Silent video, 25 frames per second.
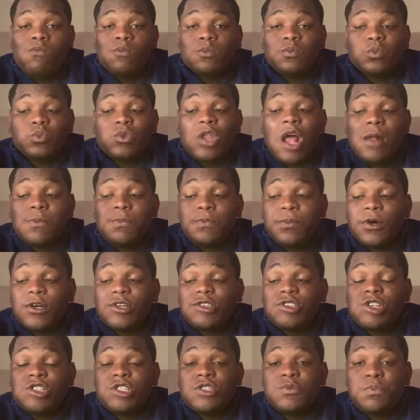that
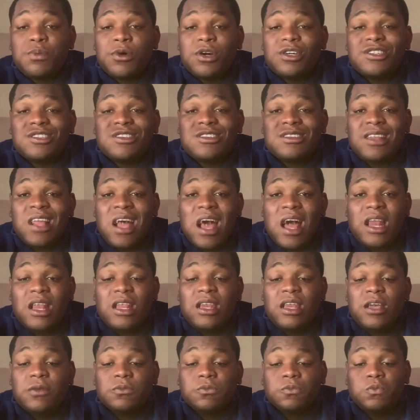person's
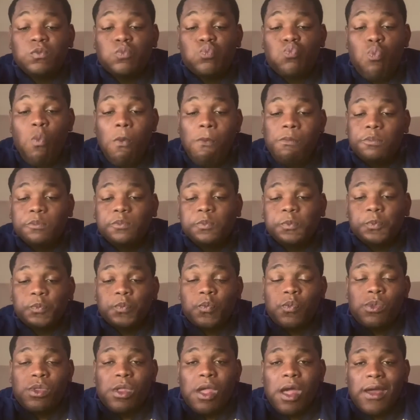personality
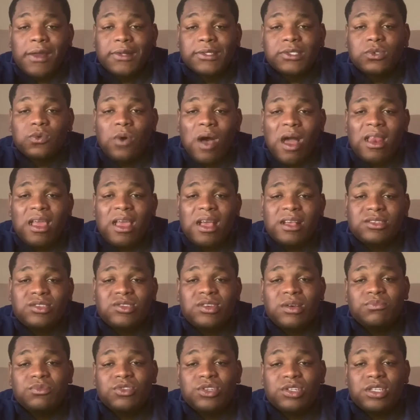is what gets
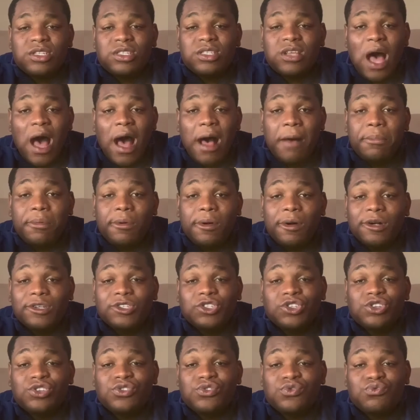them to the top, or
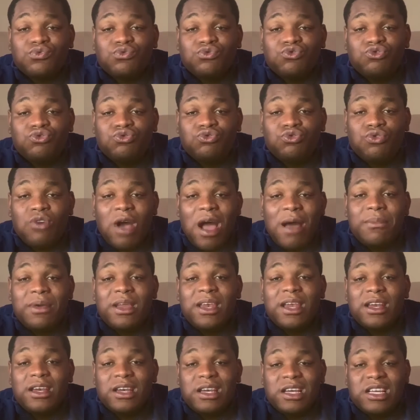just
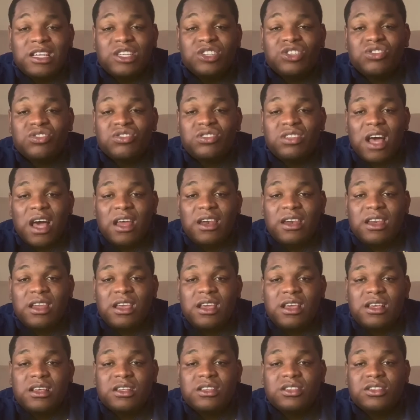grabbing a niche that
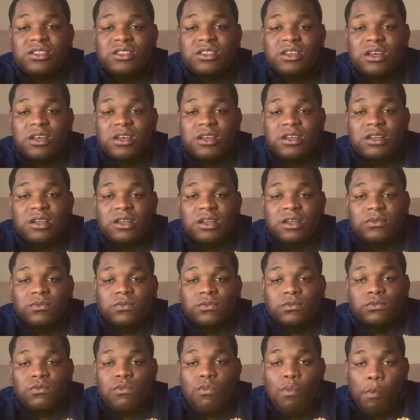needs
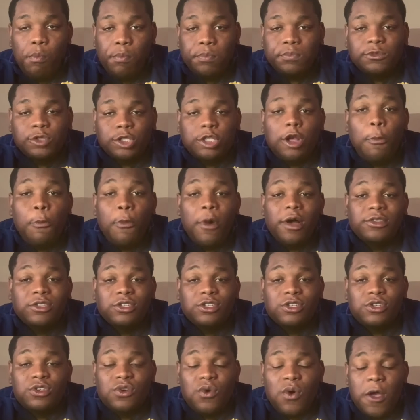someone
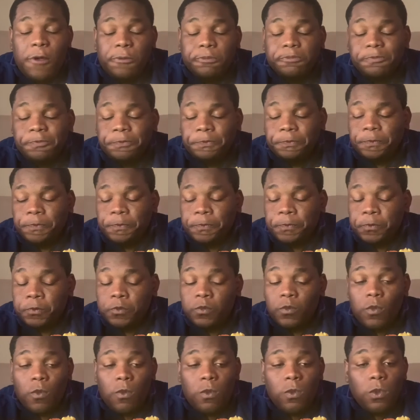to do it.
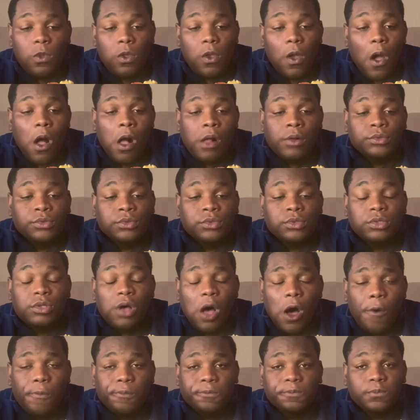
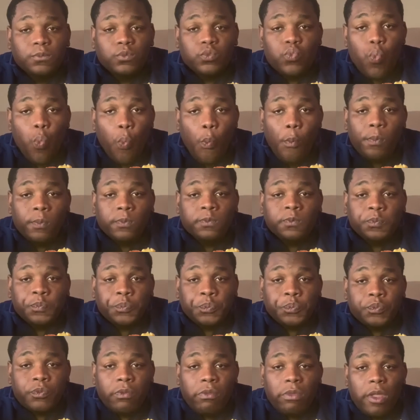So
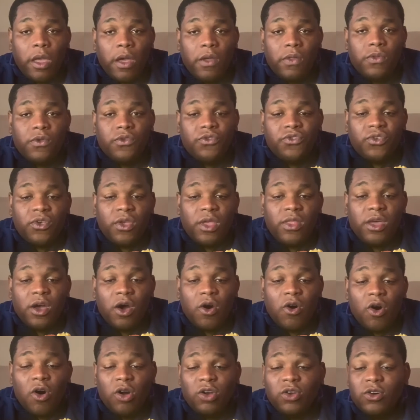the
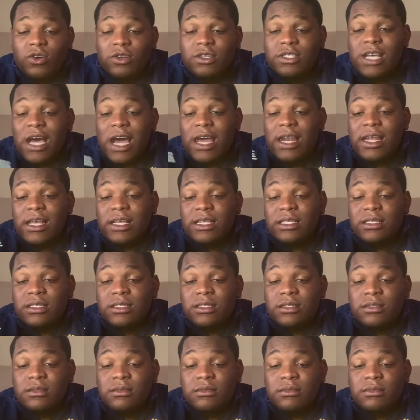quote goes like this: